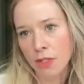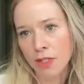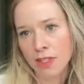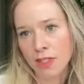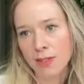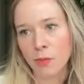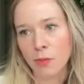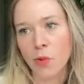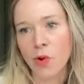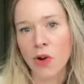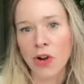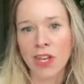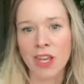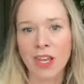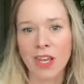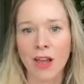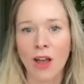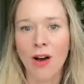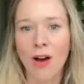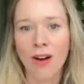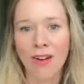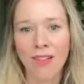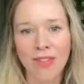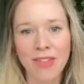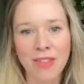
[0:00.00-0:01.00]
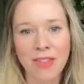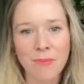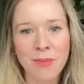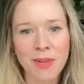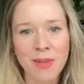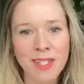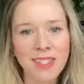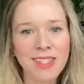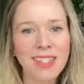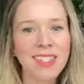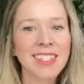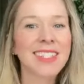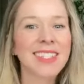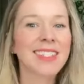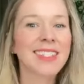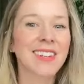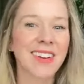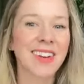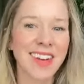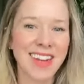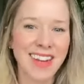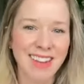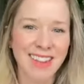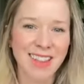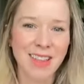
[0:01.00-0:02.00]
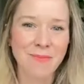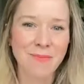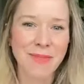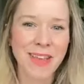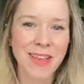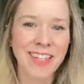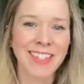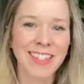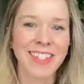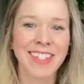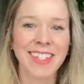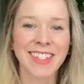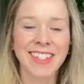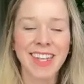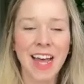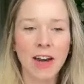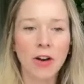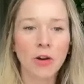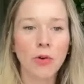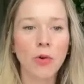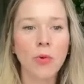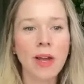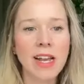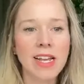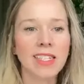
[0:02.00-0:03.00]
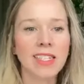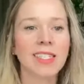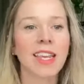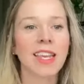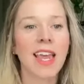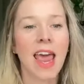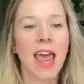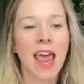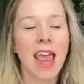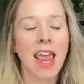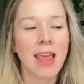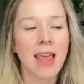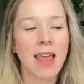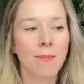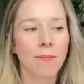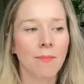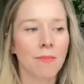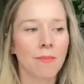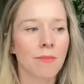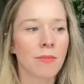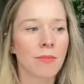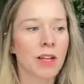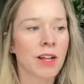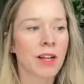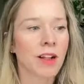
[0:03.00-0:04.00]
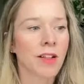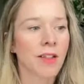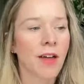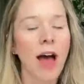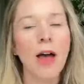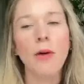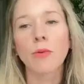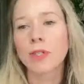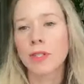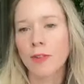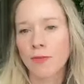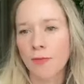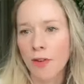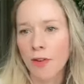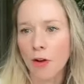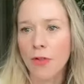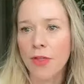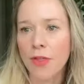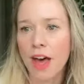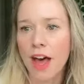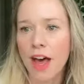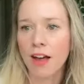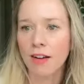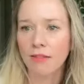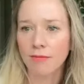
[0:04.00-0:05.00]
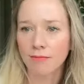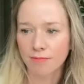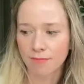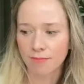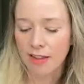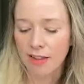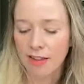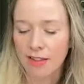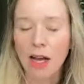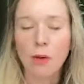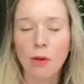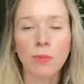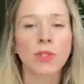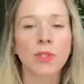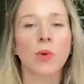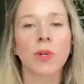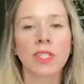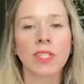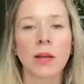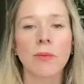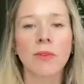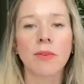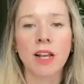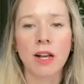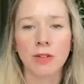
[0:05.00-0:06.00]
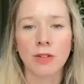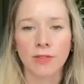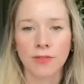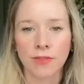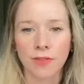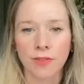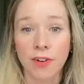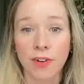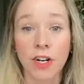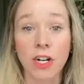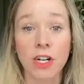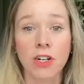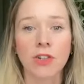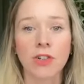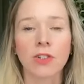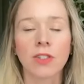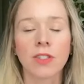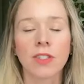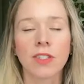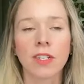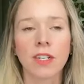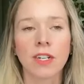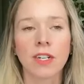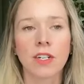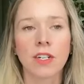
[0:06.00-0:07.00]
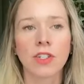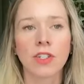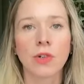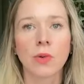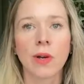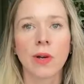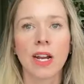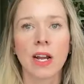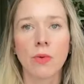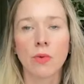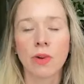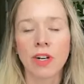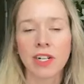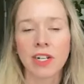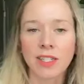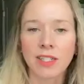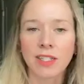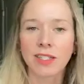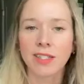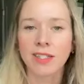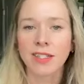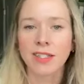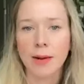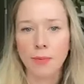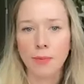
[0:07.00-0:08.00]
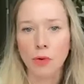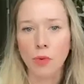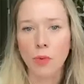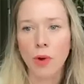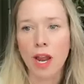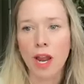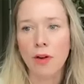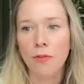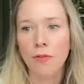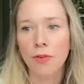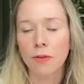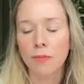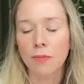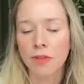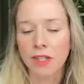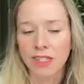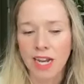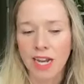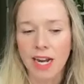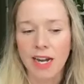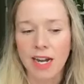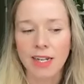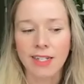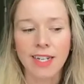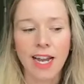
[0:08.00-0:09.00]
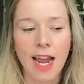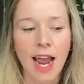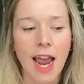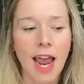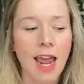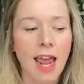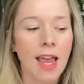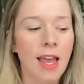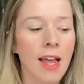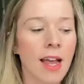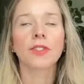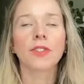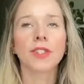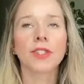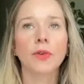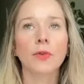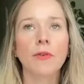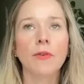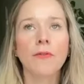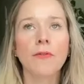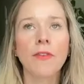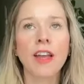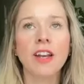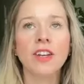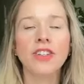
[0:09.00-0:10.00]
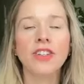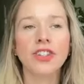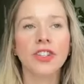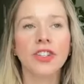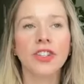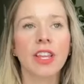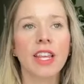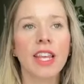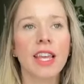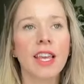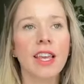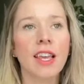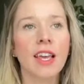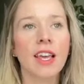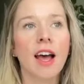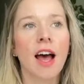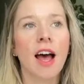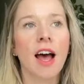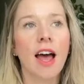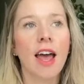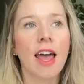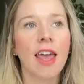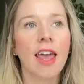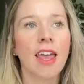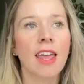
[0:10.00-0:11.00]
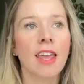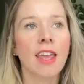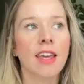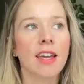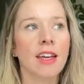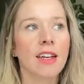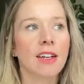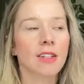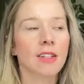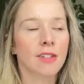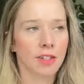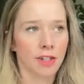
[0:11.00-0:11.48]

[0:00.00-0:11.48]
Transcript: was working on the business, not in the business. That always came, I always felt that was always something I was very interested in doing. I wanted to step away from the day to day. So eventually I'd